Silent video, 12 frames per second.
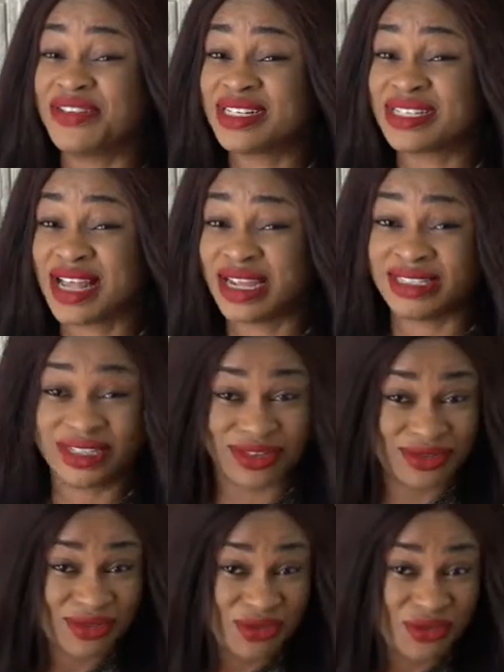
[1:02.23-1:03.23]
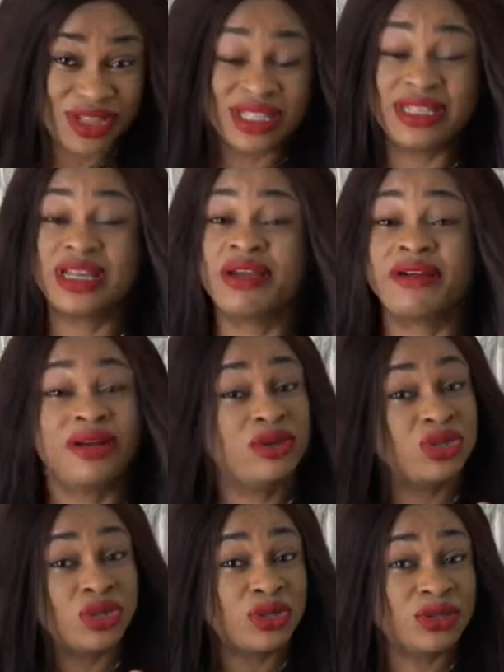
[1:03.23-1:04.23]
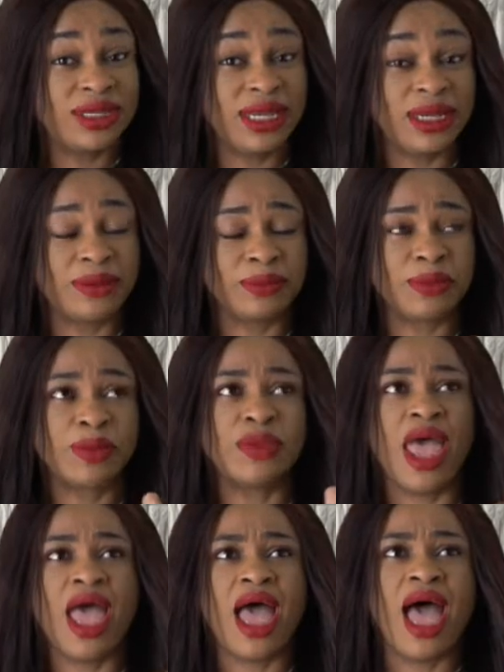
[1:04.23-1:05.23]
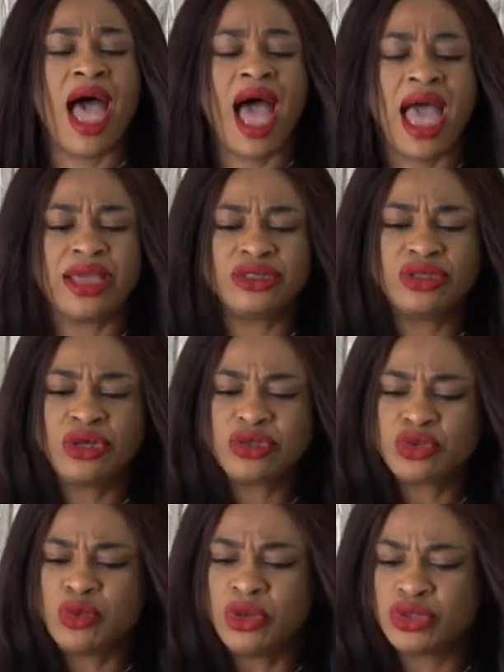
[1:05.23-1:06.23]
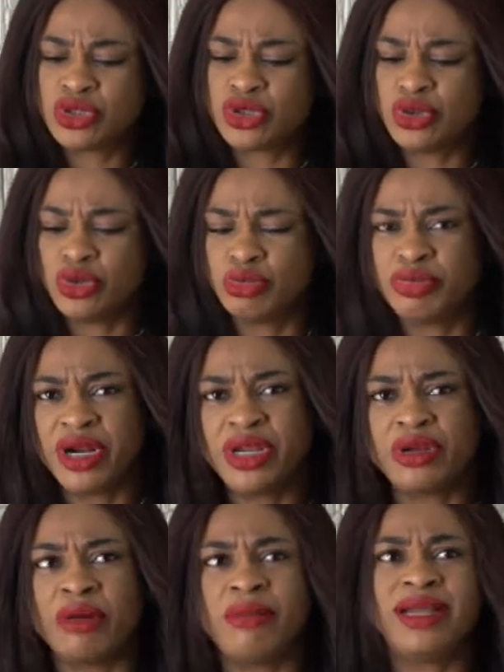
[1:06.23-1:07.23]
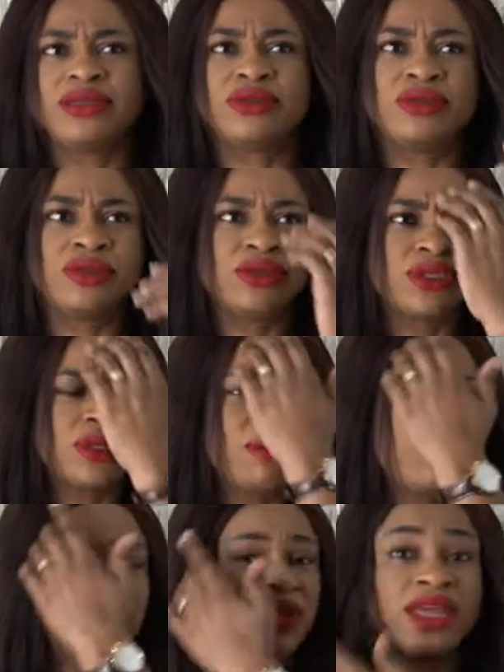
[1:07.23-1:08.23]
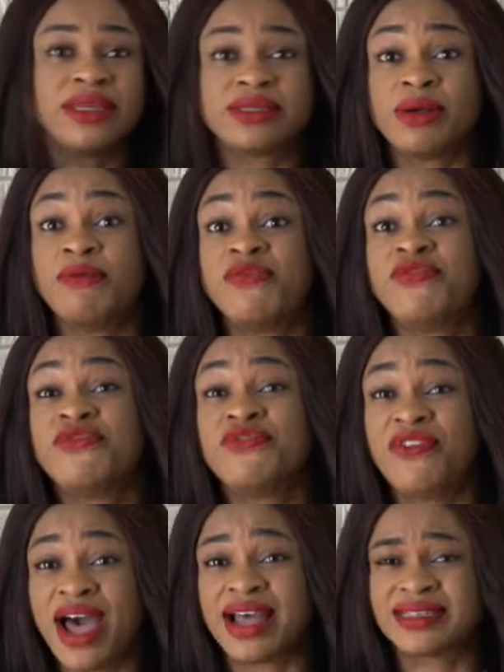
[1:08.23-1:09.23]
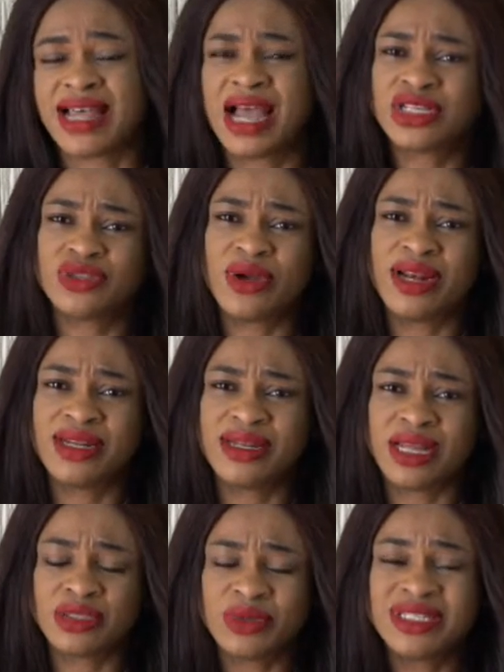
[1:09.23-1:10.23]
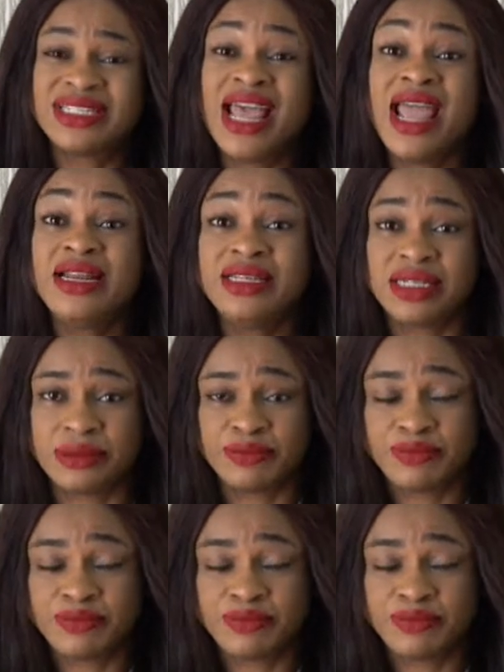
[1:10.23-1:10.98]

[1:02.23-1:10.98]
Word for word: insight with the Kerendu show today. I just want to bring your mind to something, some fact actually that we tend